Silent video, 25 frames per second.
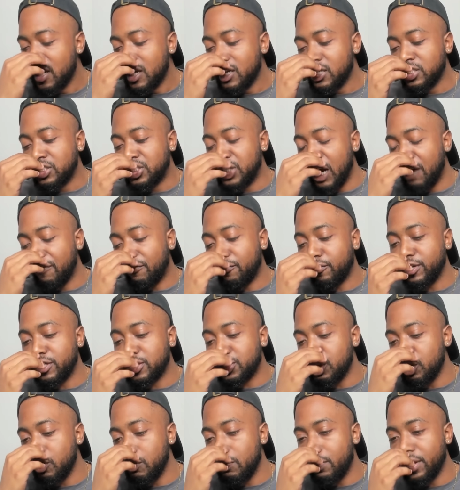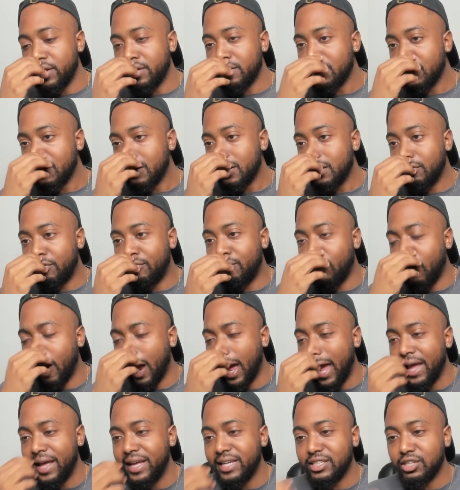Jeffrey Toobin,
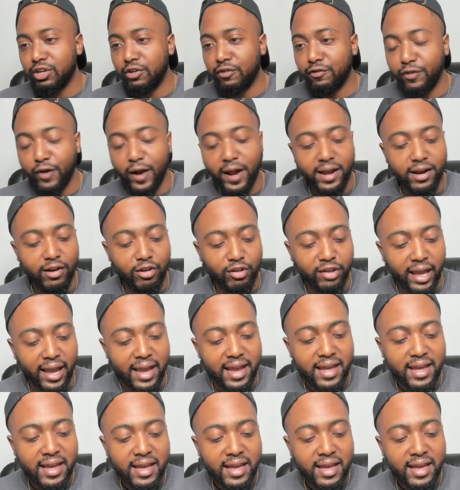right, is her friend, okay?